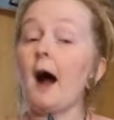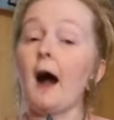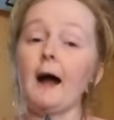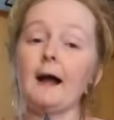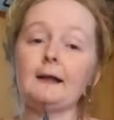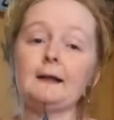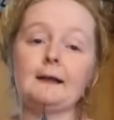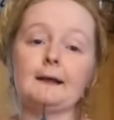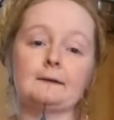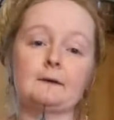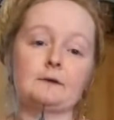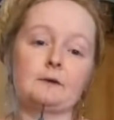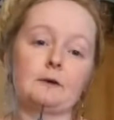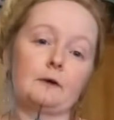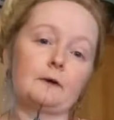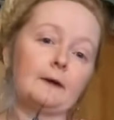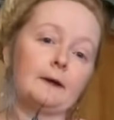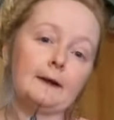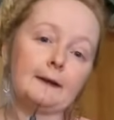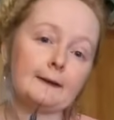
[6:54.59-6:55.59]
I like to
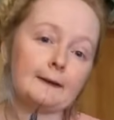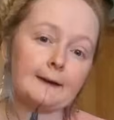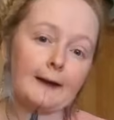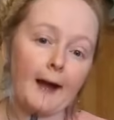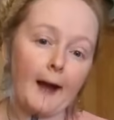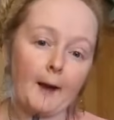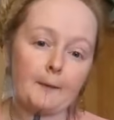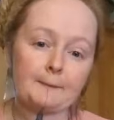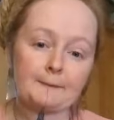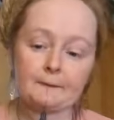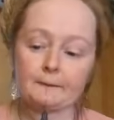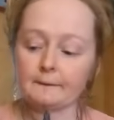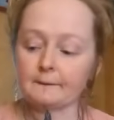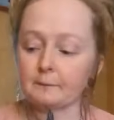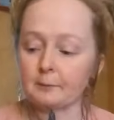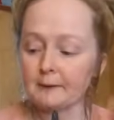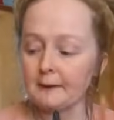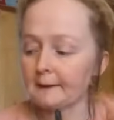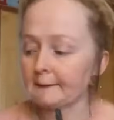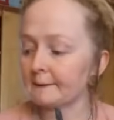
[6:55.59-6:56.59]
turn it into
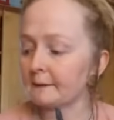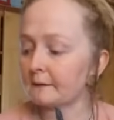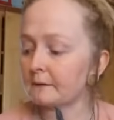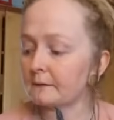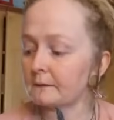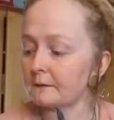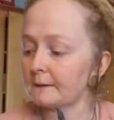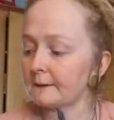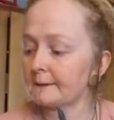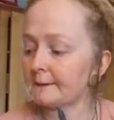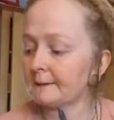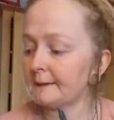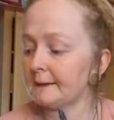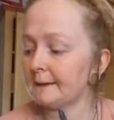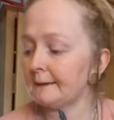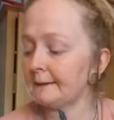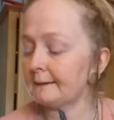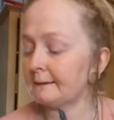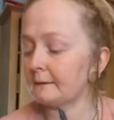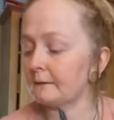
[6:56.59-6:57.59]
capsules because it's just
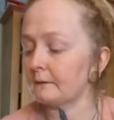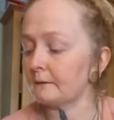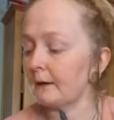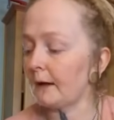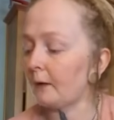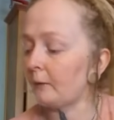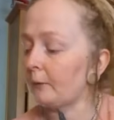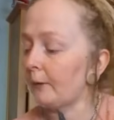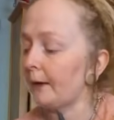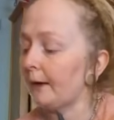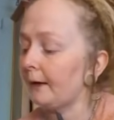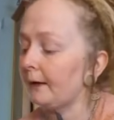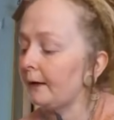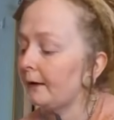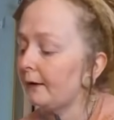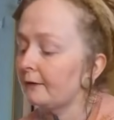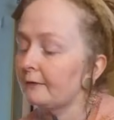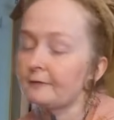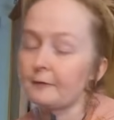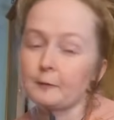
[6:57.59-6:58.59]
easier that way
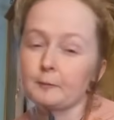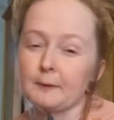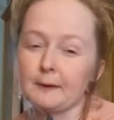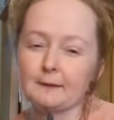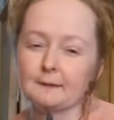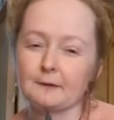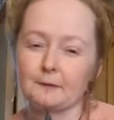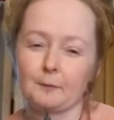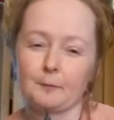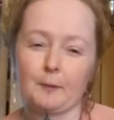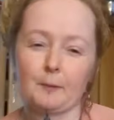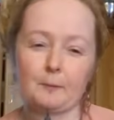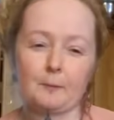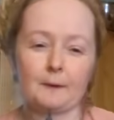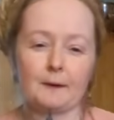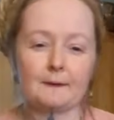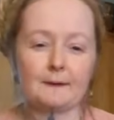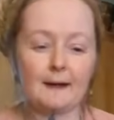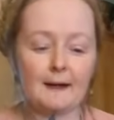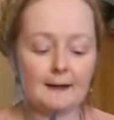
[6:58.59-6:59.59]
for me to
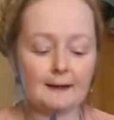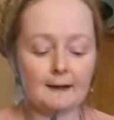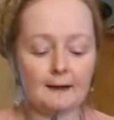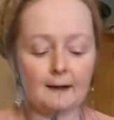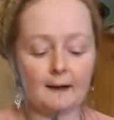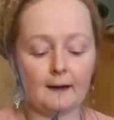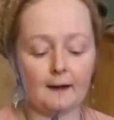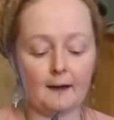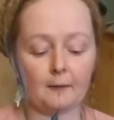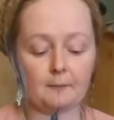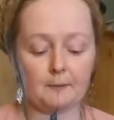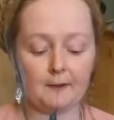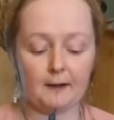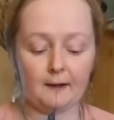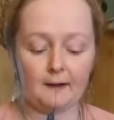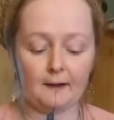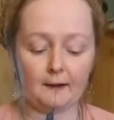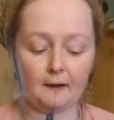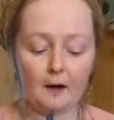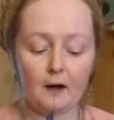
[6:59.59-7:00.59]
remember to take it, and I'm
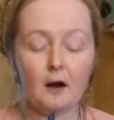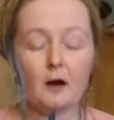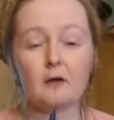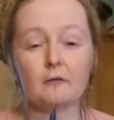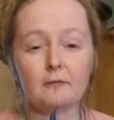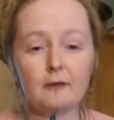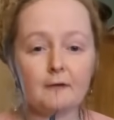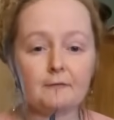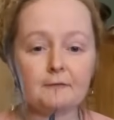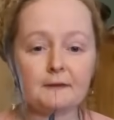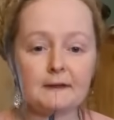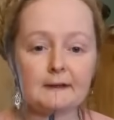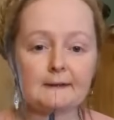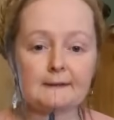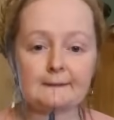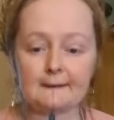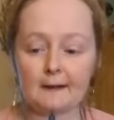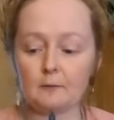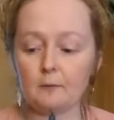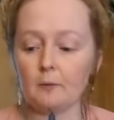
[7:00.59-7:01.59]
getting roughly
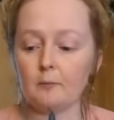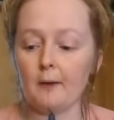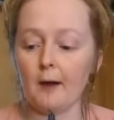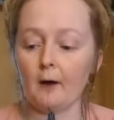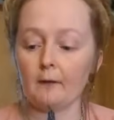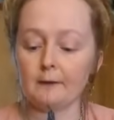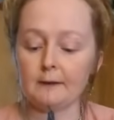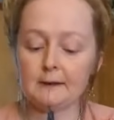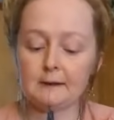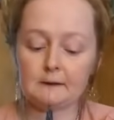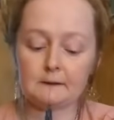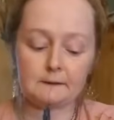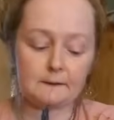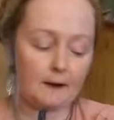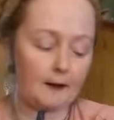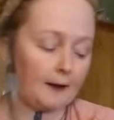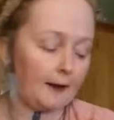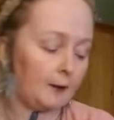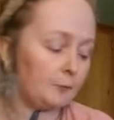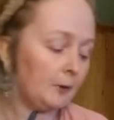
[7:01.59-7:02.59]
the same amount each
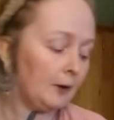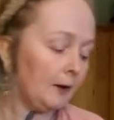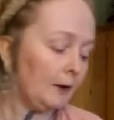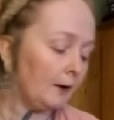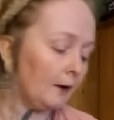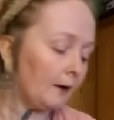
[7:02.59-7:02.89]
time.